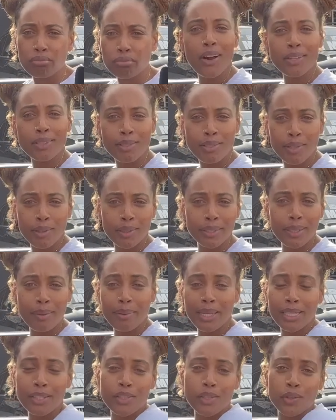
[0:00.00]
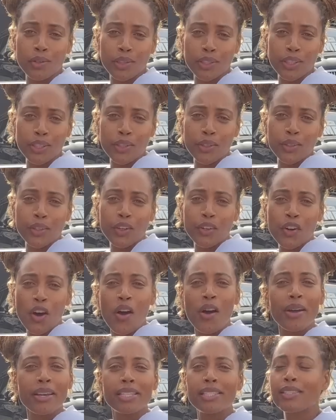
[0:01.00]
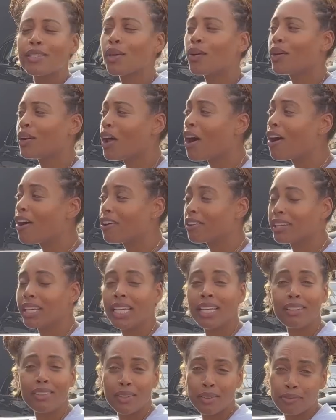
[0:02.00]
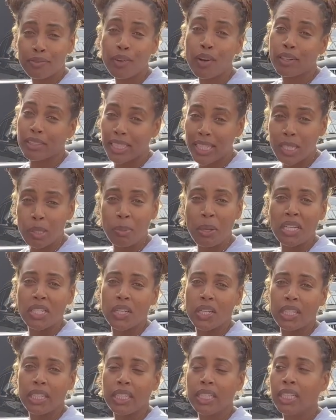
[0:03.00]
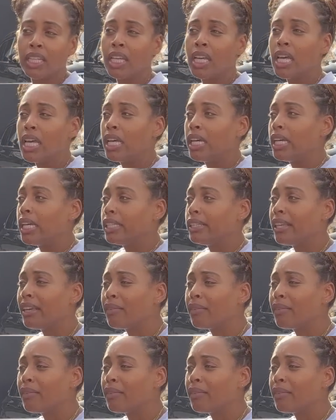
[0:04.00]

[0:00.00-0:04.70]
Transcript: Also, they made sure, you know, the car is so long in the front especially, they